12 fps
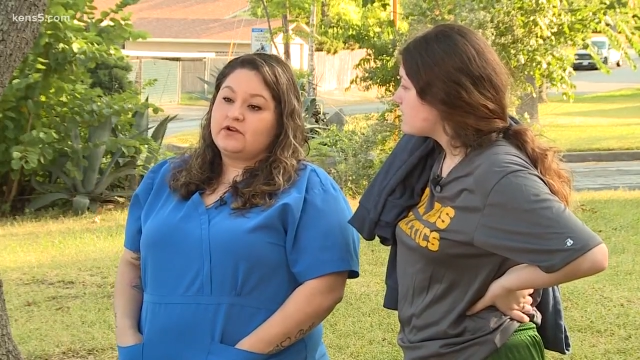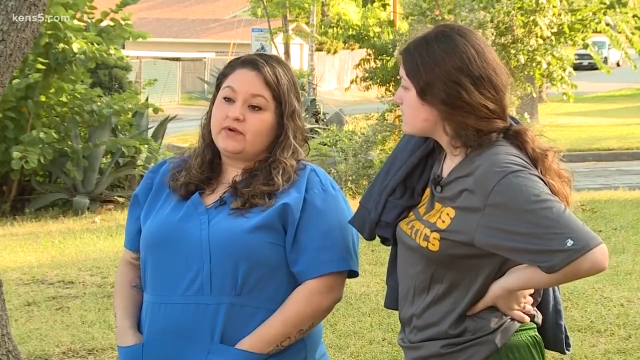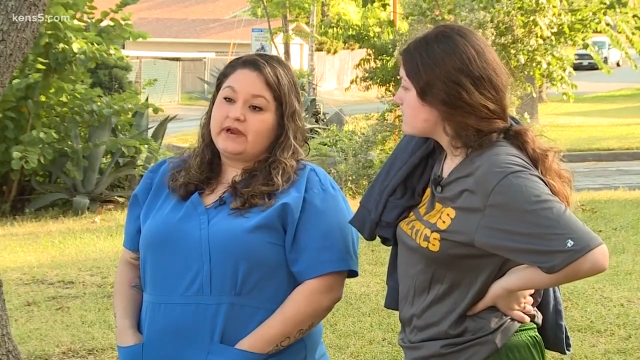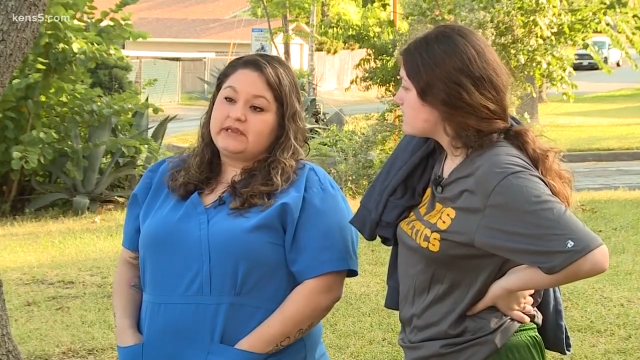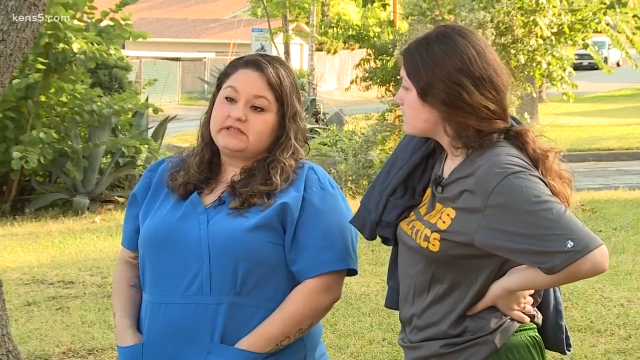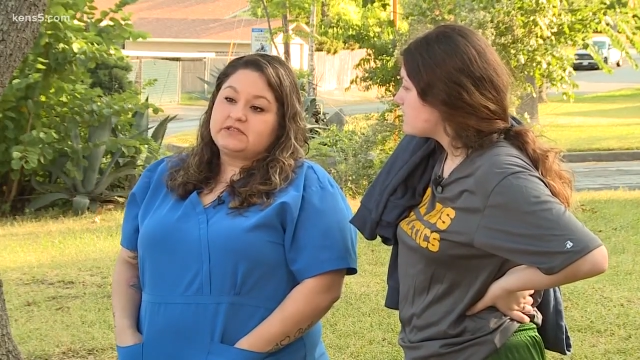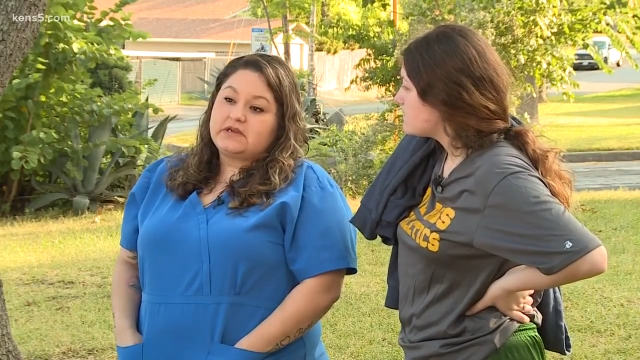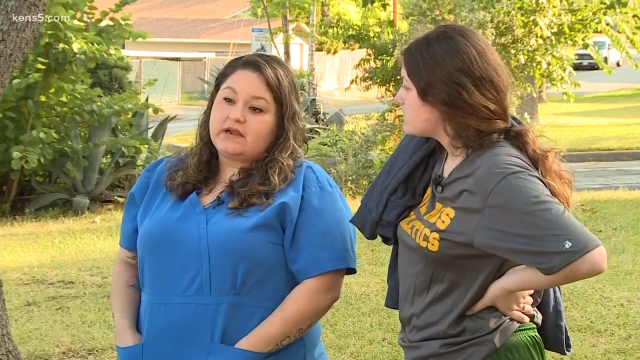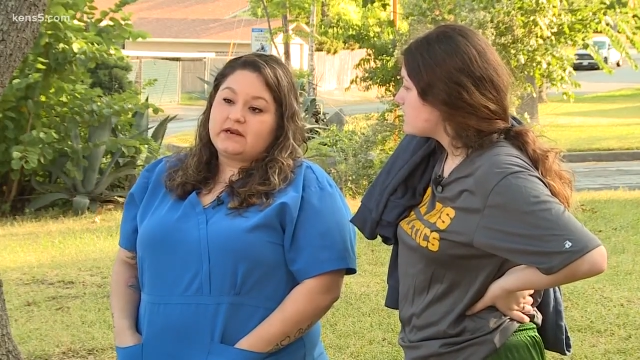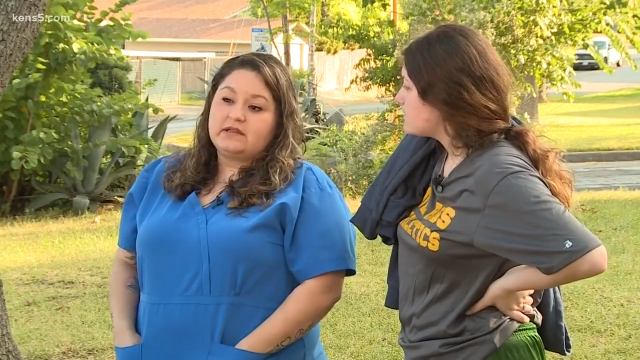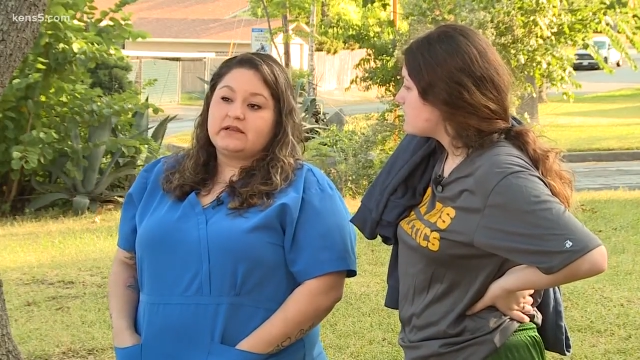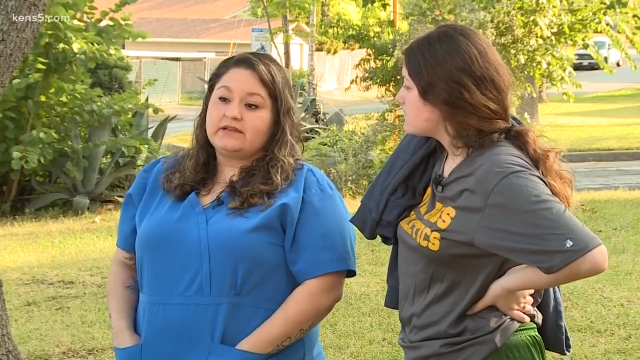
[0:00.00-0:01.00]
Speaker 1: your grades, they're
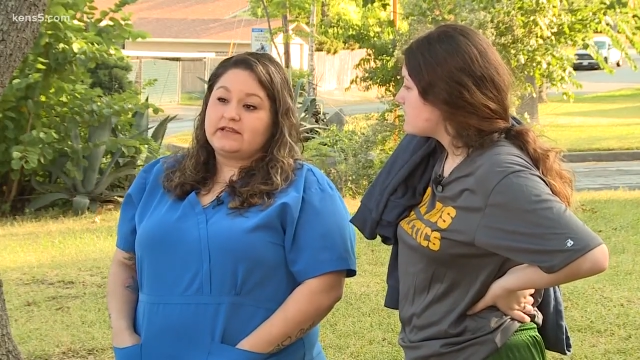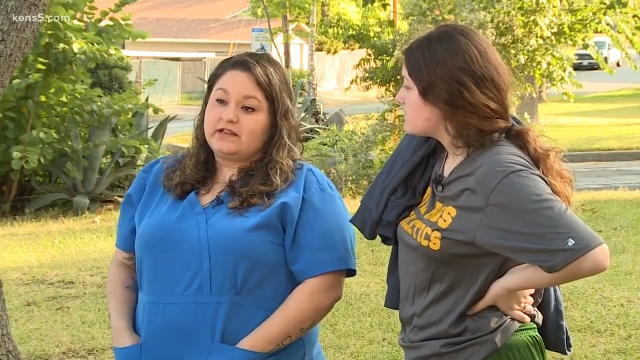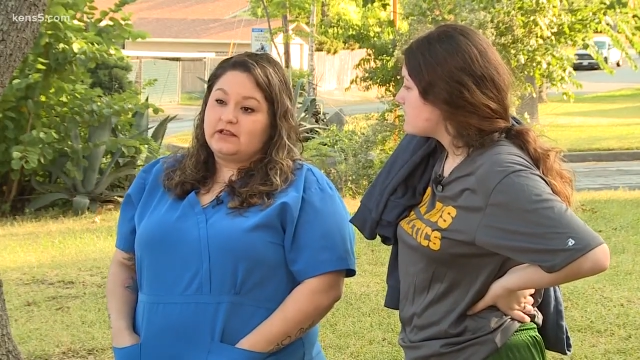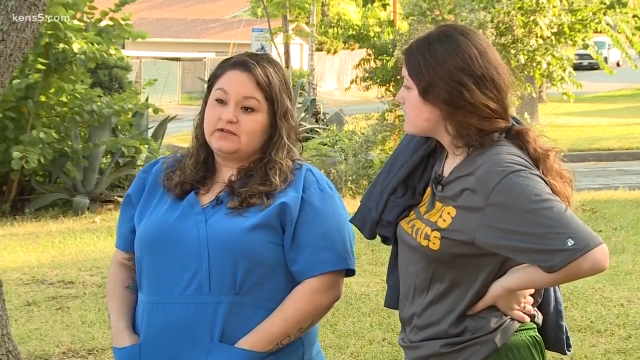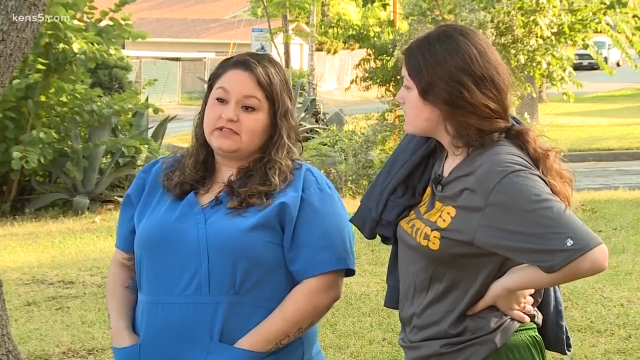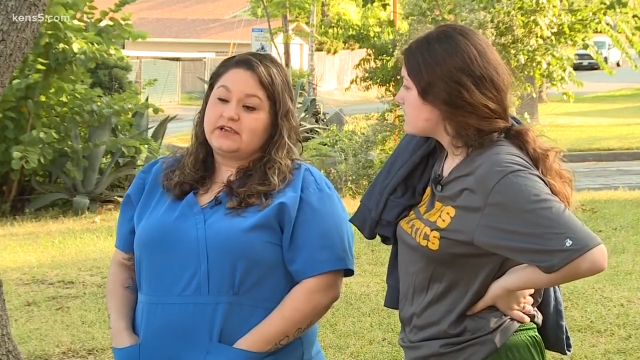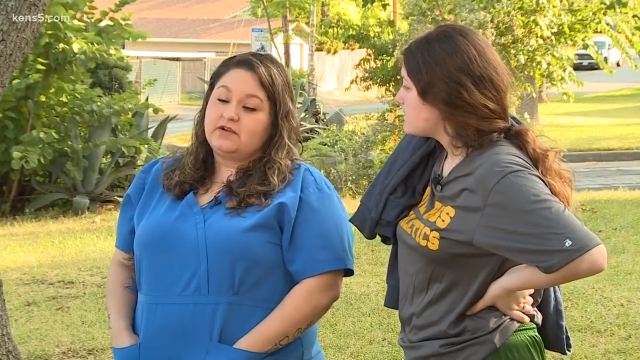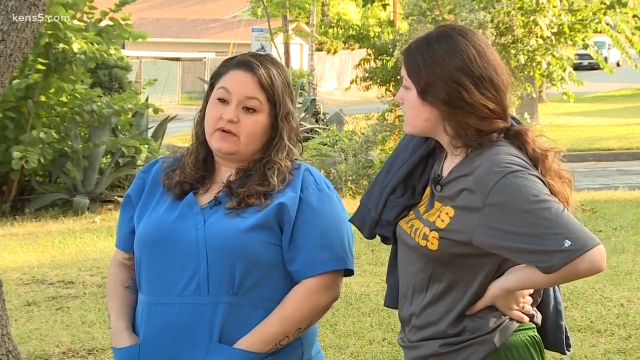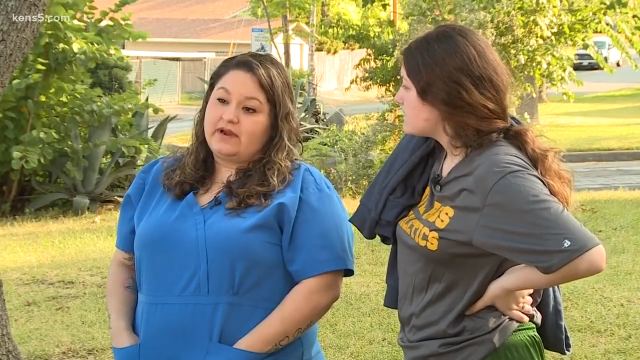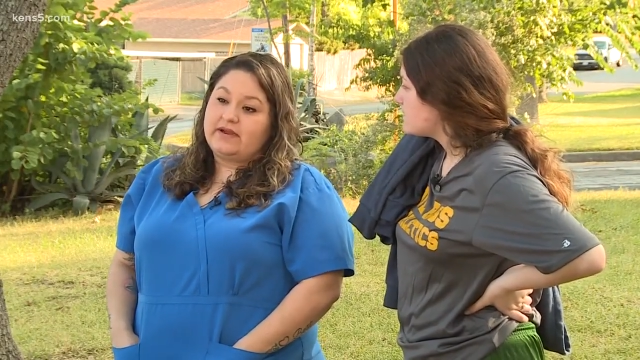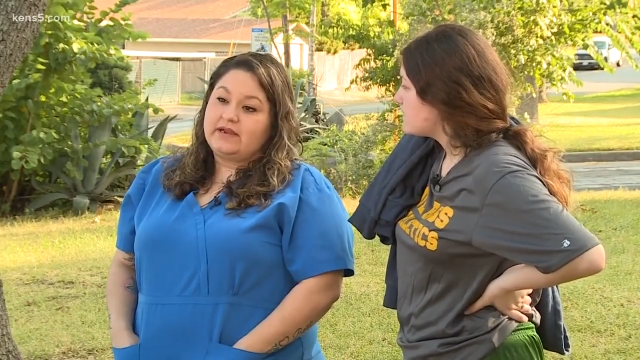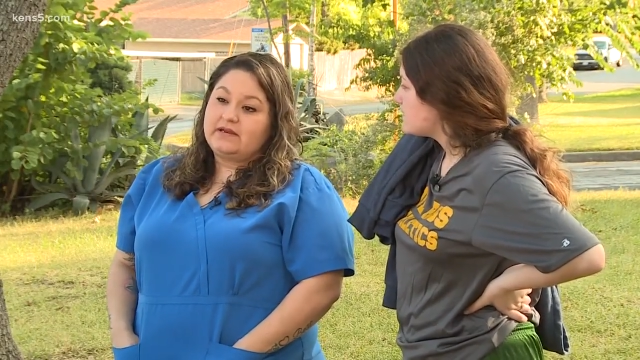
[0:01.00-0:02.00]
not going to look at the clothes that you're
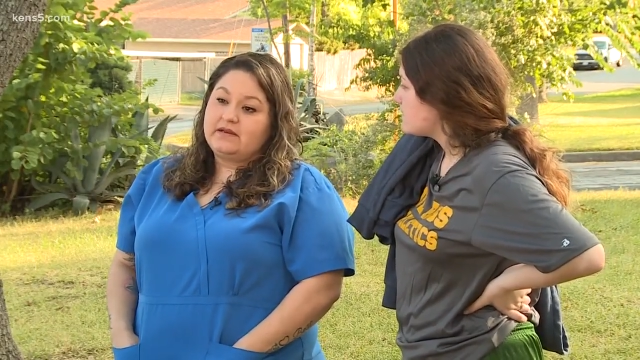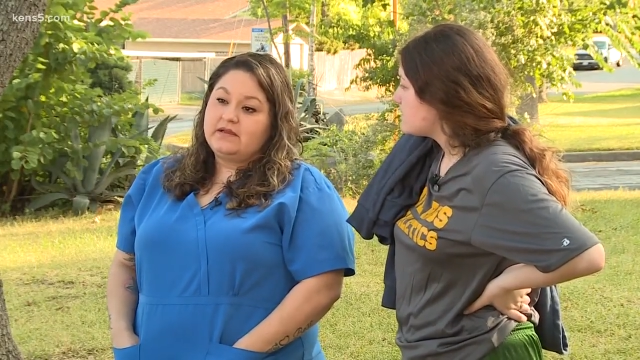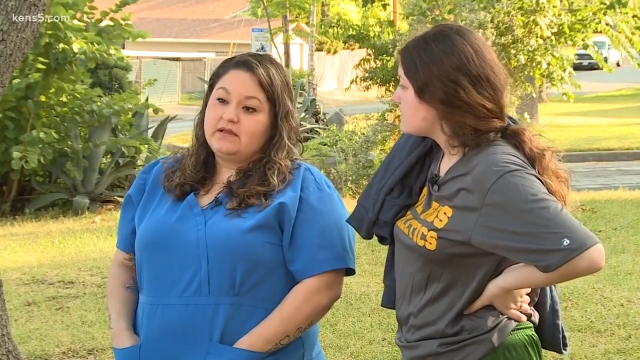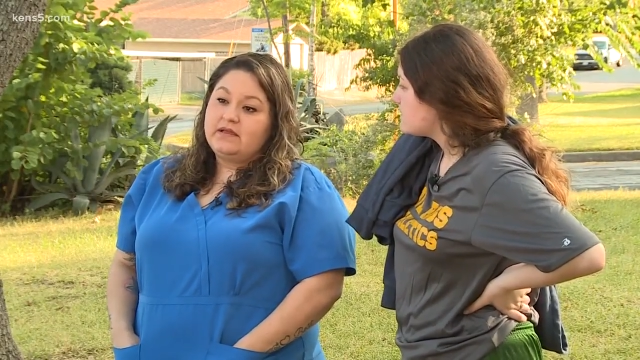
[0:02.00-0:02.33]
wearing.